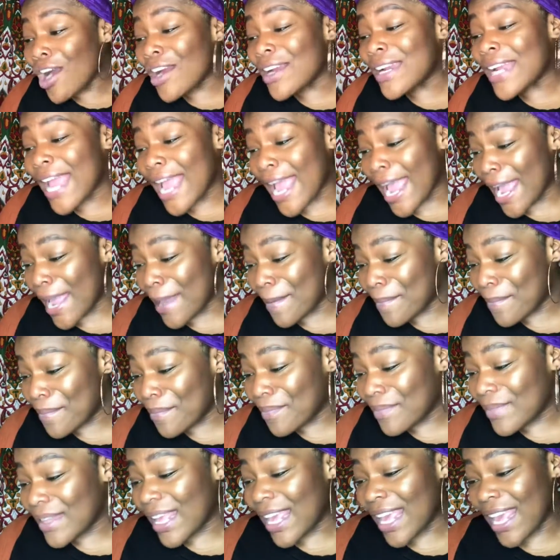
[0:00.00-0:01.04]
name
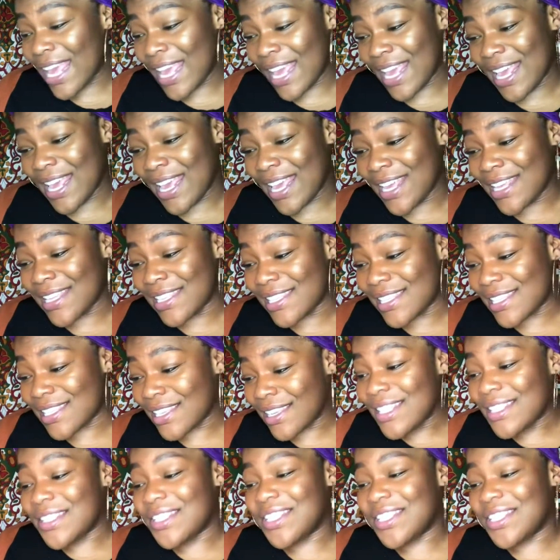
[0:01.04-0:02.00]
is